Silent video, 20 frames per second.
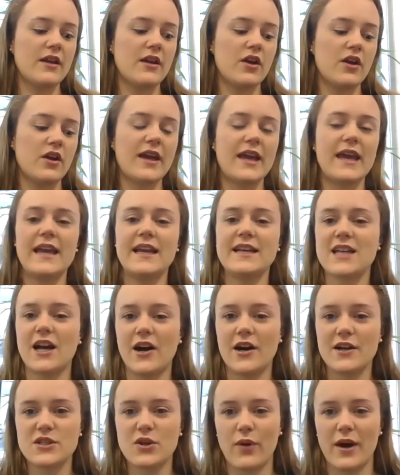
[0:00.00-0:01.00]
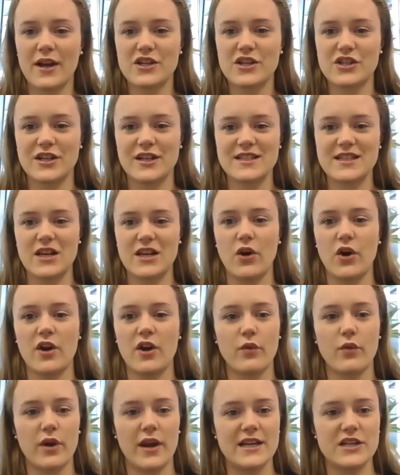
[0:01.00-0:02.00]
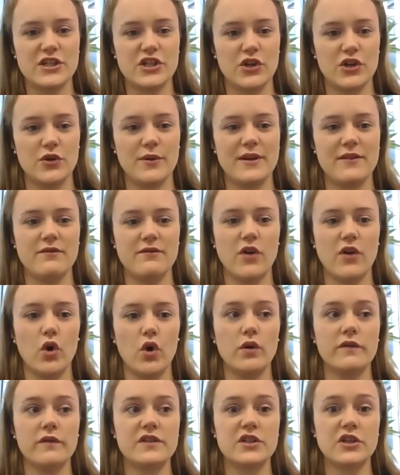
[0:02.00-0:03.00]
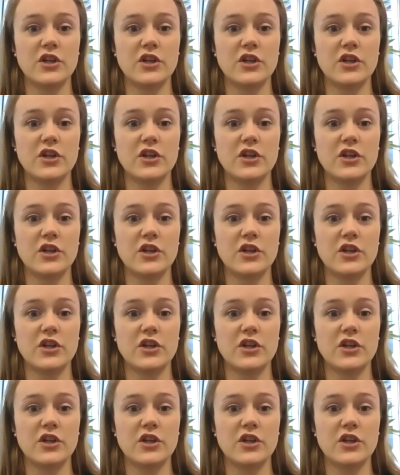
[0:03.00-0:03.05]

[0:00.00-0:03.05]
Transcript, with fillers: keen to ask questions. A lot of what I do involves